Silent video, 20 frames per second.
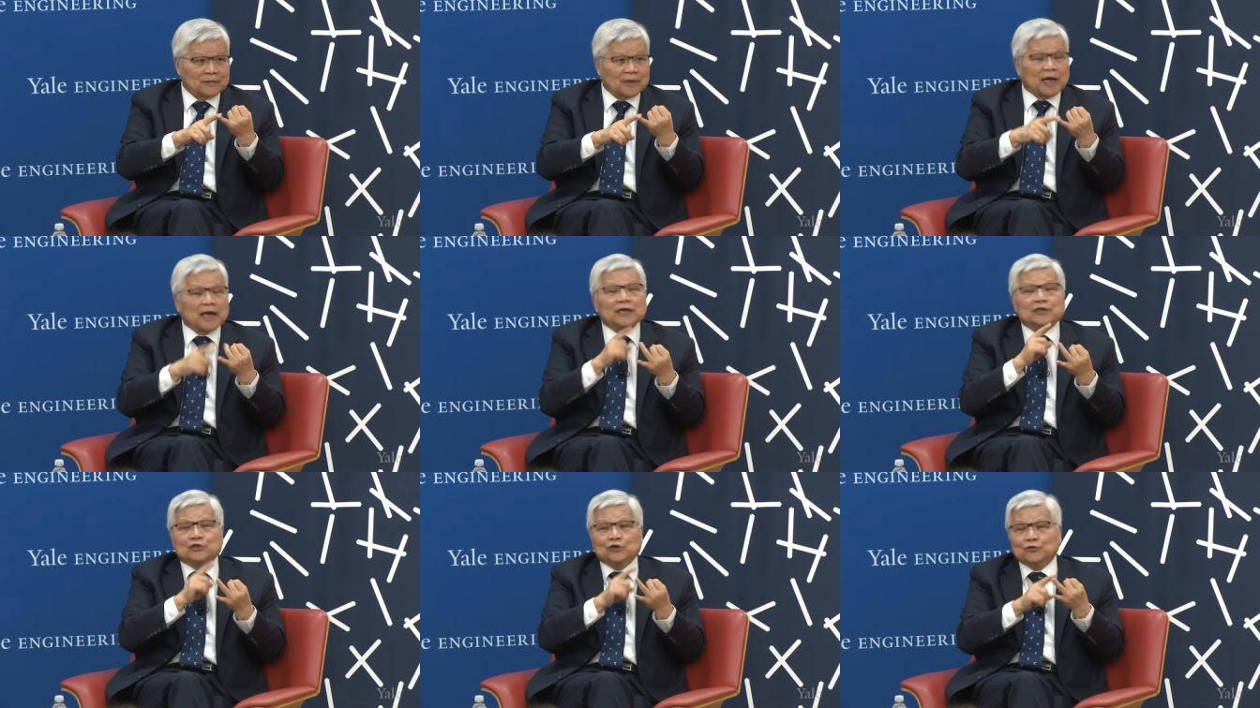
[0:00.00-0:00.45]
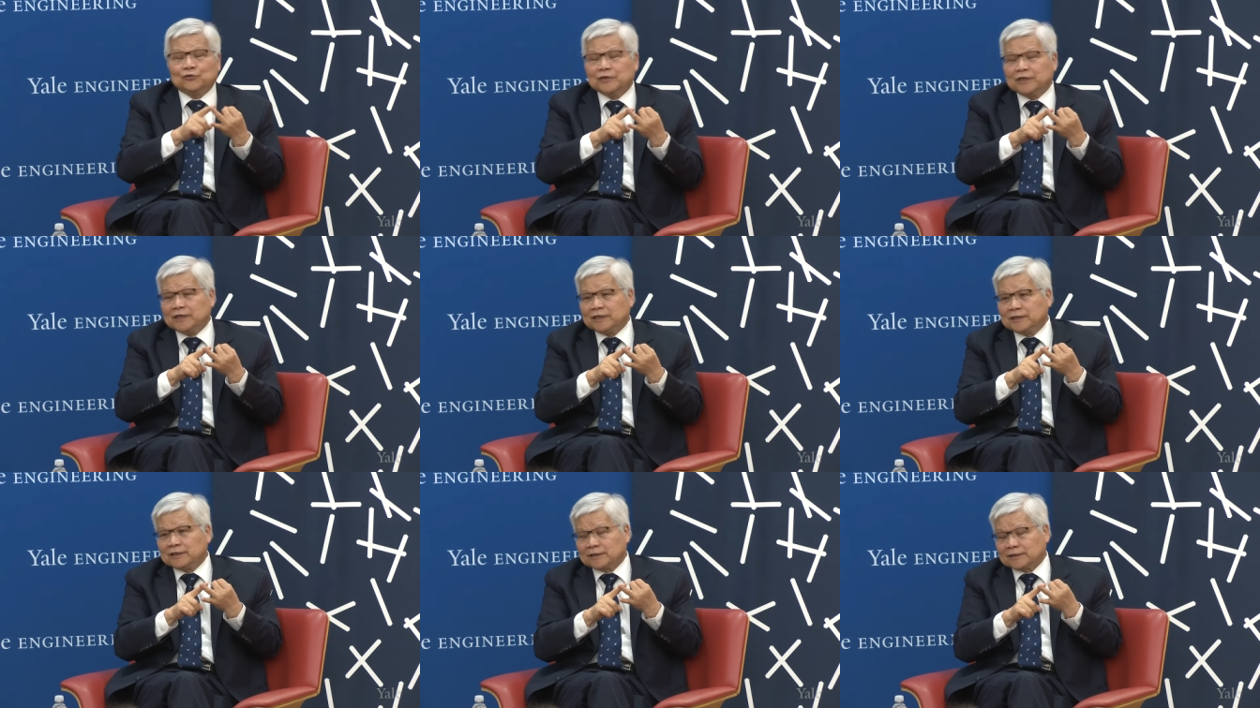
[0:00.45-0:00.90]
I don't
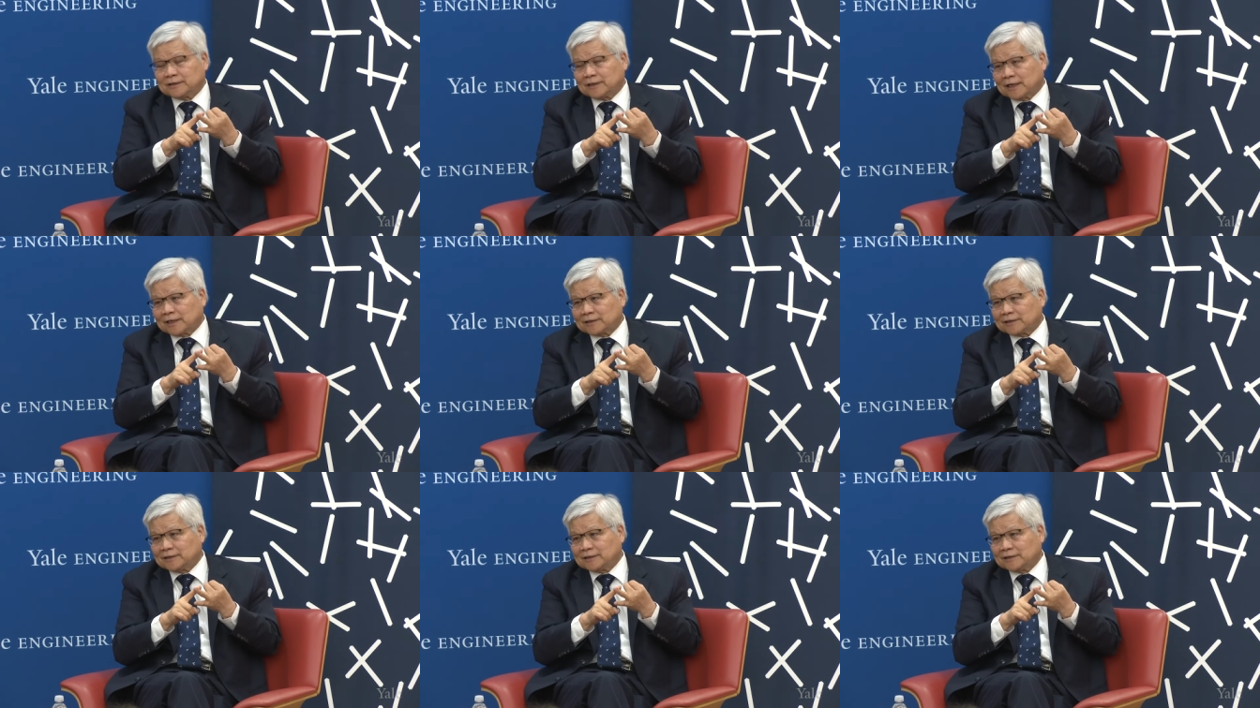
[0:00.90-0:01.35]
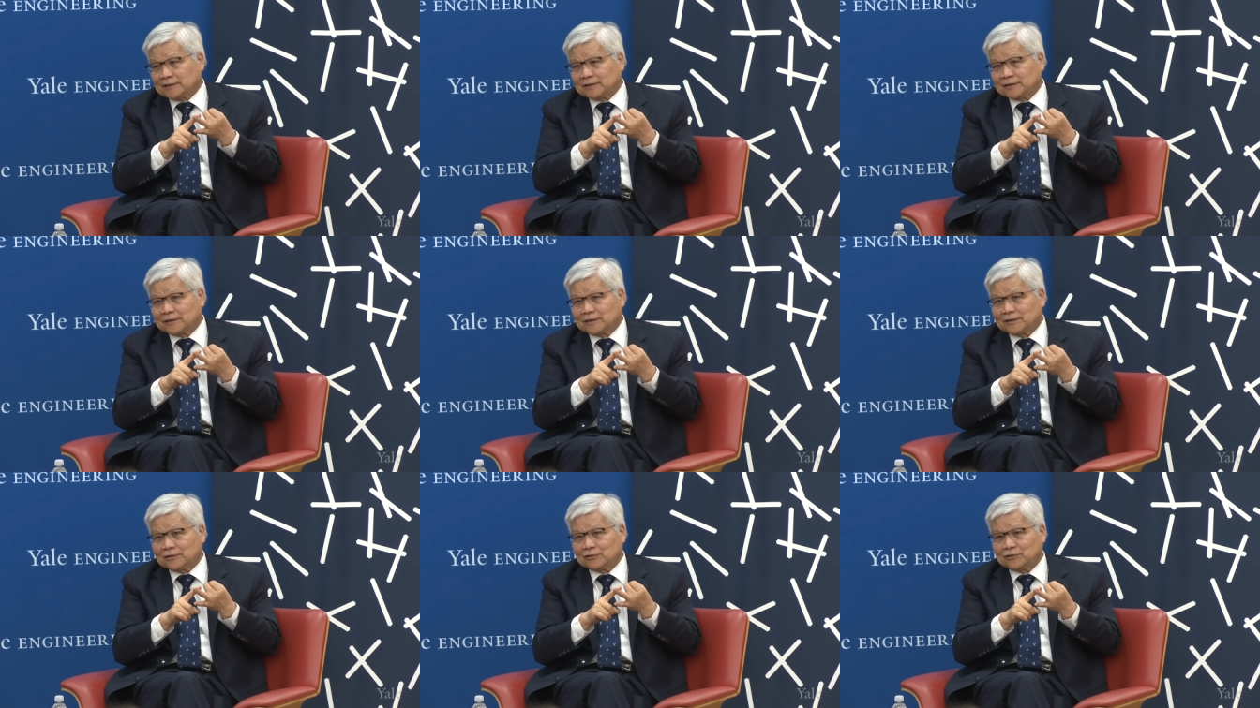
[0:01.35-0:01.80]
need a
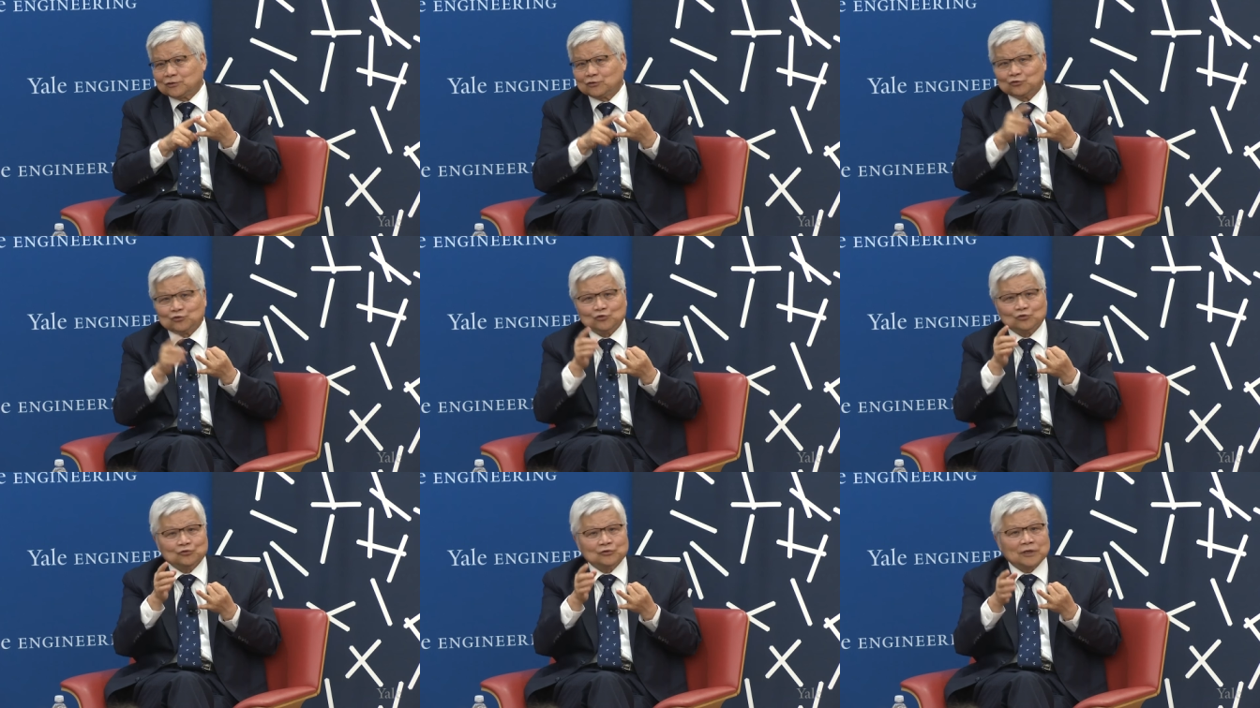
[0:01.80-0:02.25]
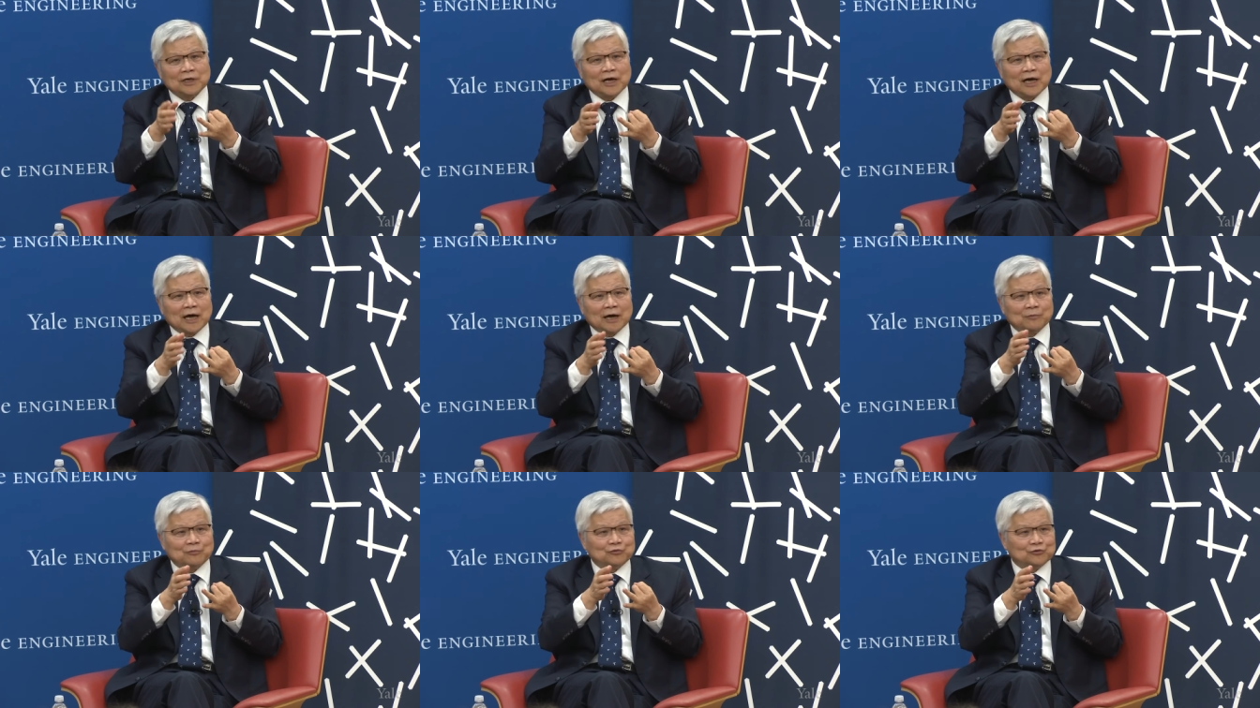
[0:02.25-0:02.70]
doctor to do the
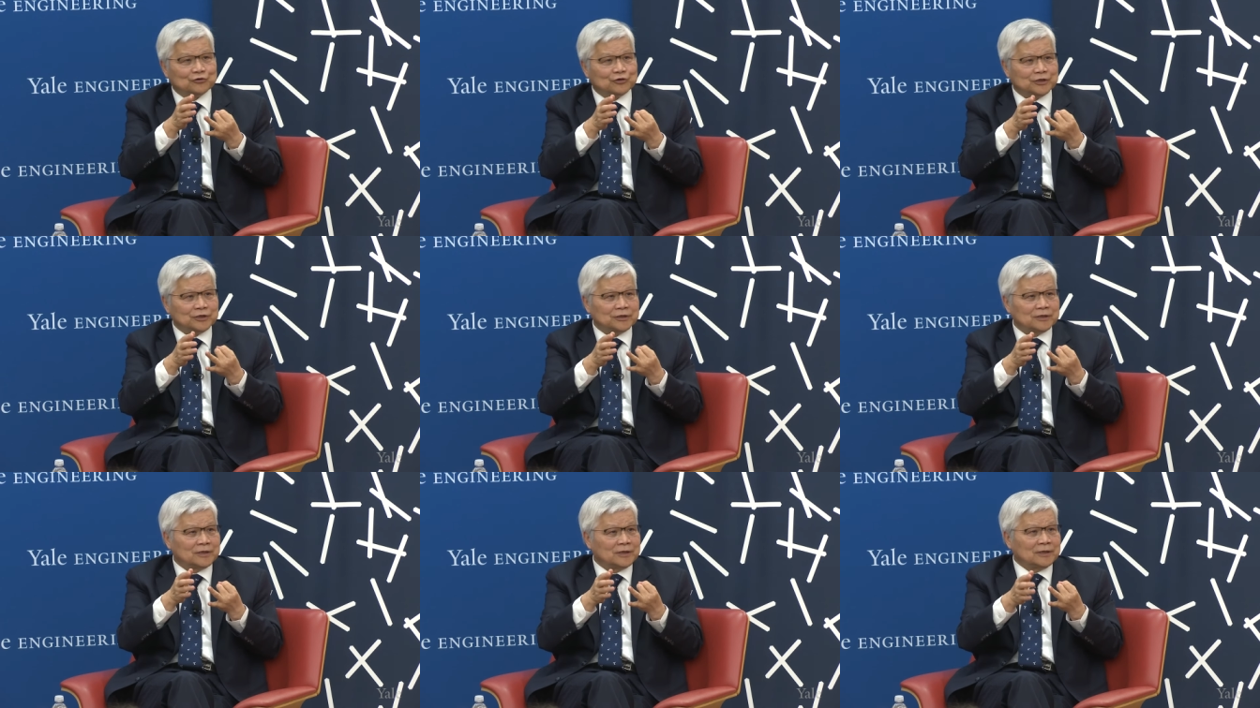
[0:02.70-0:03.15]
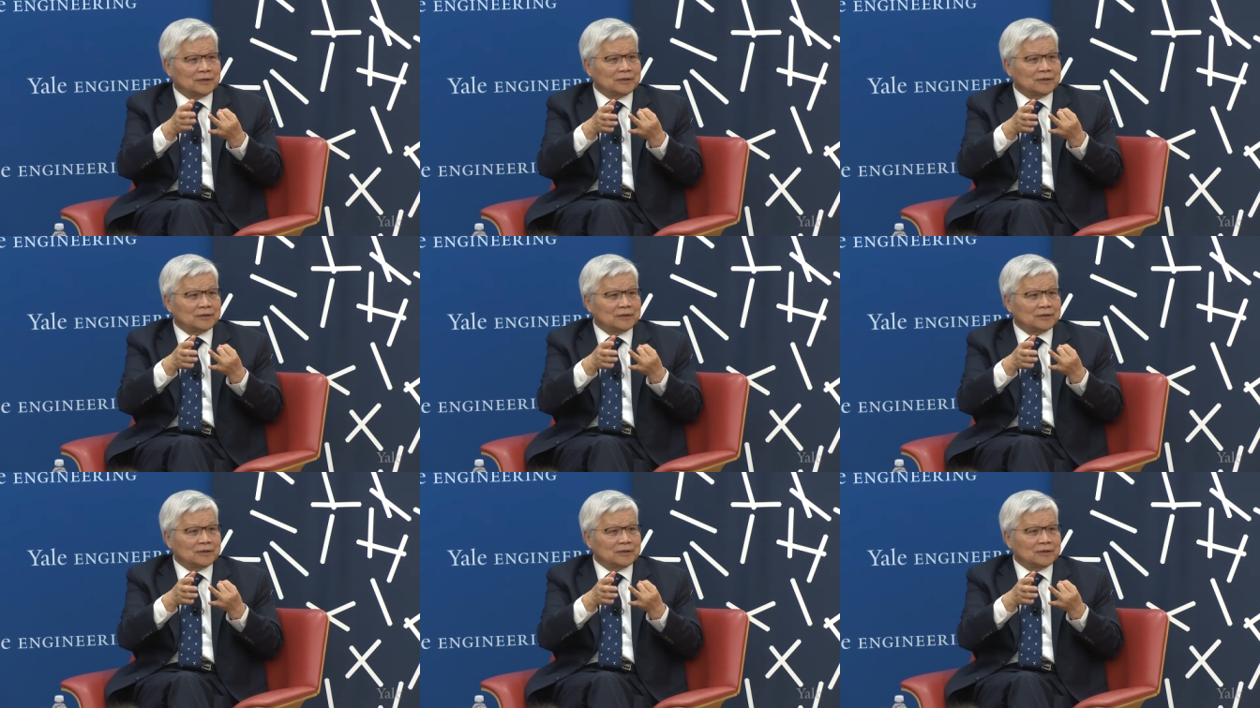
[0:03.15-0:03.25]
operate,